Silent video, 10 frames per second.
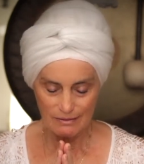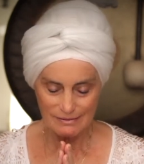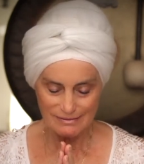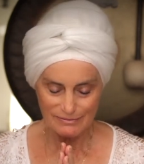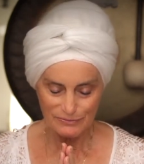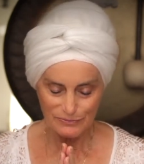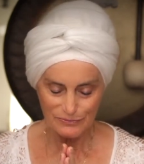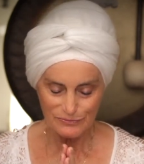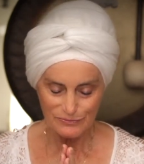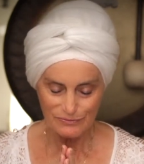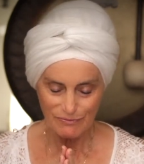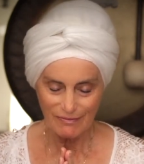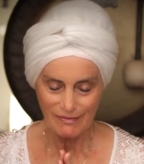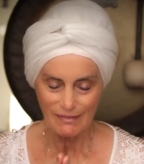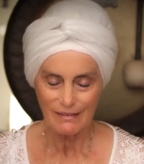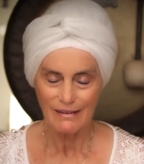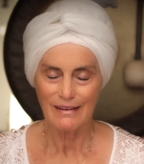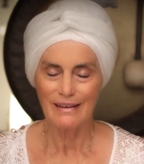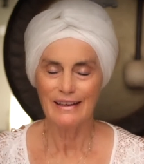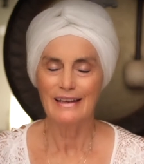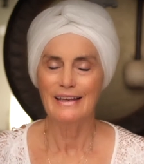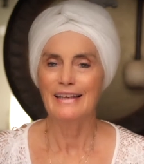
No one is speaking in this clip.